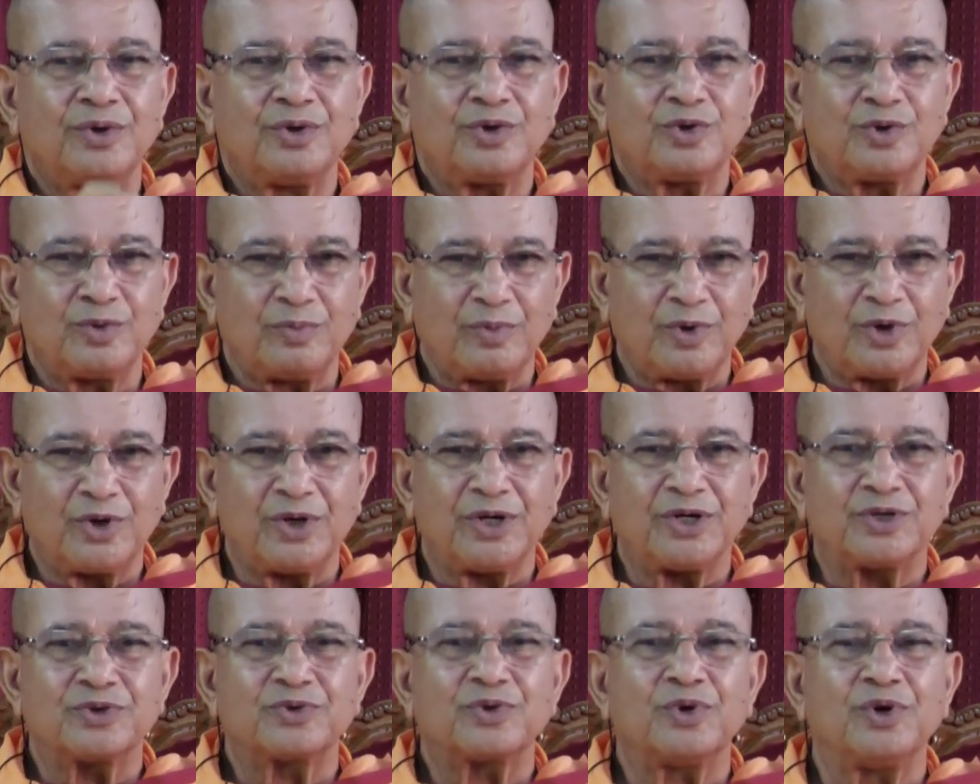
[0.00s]
tomorrow
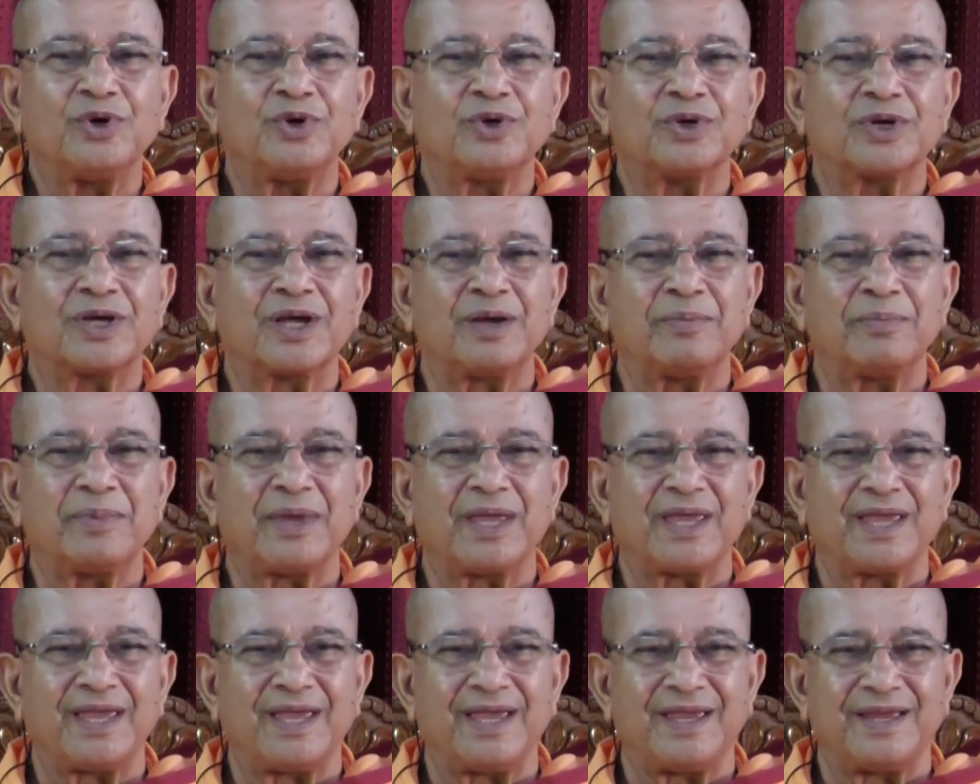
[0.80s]
it's going to come
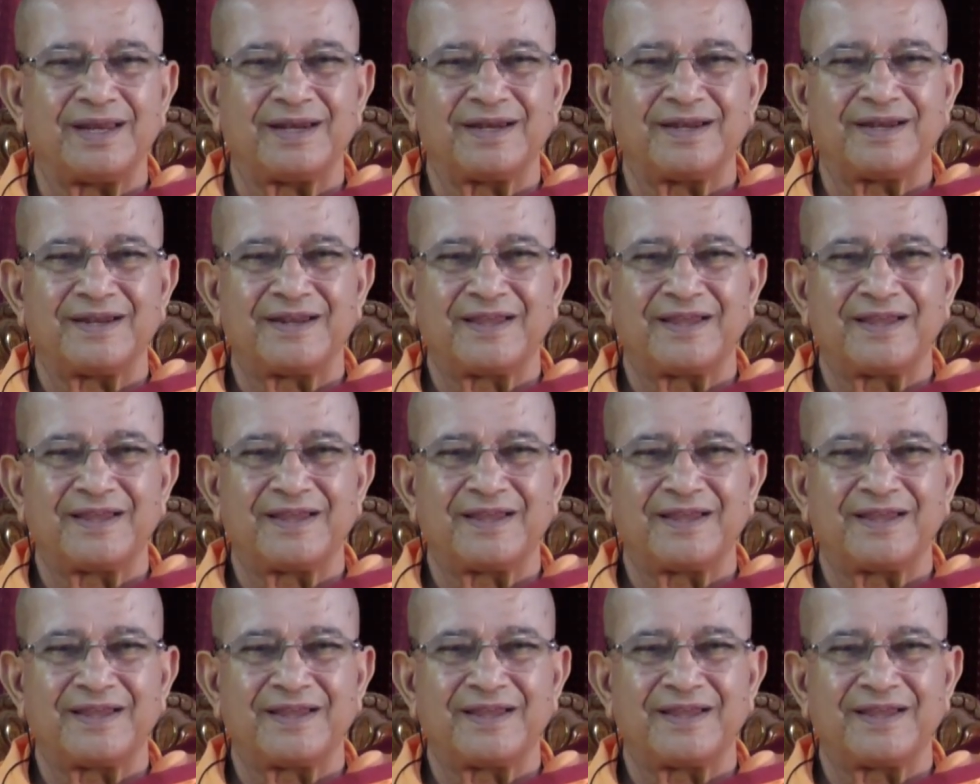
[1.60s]
again.